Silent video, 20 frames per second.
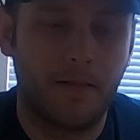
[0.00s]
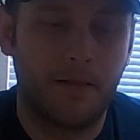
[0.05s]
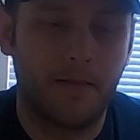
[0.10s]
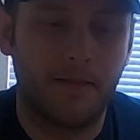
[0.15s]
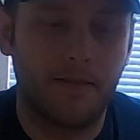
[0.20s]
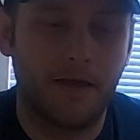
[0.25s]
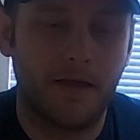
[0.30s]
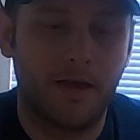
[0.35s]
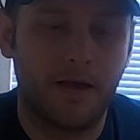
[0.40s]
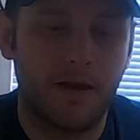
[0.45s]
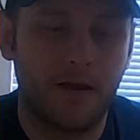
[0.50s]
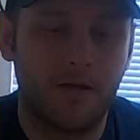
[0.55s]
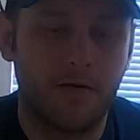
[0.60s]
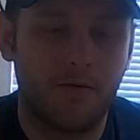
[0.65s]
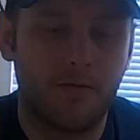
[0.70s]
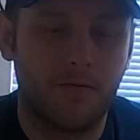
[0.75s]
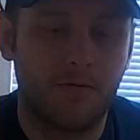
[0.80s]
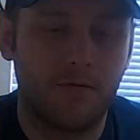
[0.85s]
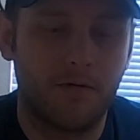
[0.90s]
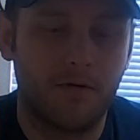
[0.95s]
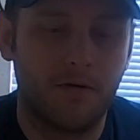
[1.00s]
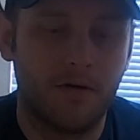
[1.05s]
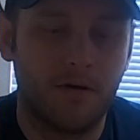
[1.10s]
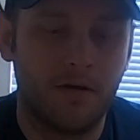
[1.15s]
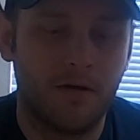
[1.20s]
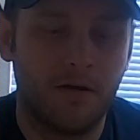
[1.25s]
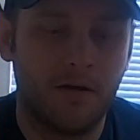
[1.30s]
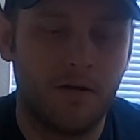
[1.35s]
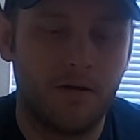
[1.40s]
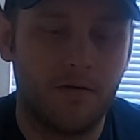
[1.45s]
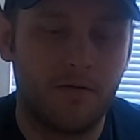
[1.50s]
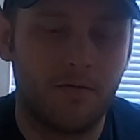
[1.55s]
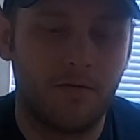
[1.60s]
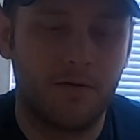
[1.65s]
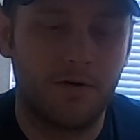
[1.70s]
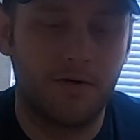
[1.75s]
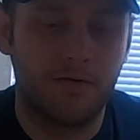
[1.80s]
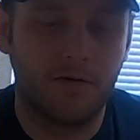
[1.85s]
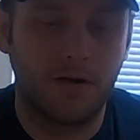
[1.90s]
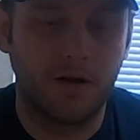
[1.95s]
and then when
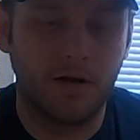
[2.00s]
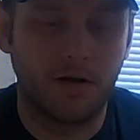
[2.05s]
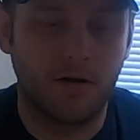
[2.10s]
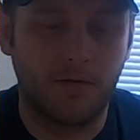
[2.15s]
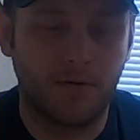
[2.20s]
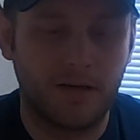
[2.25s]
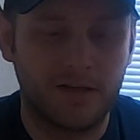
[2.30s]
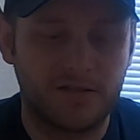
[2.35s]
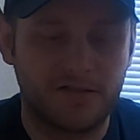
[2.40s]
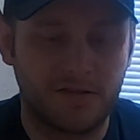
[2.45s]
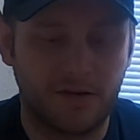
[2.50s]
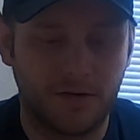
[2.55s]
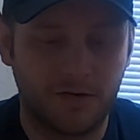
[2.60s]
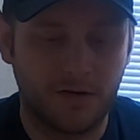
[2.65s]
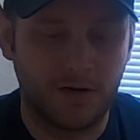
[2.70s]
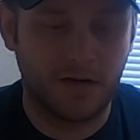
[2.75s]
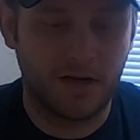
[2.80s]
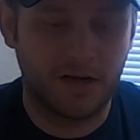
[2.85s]
you're running a whetstone, you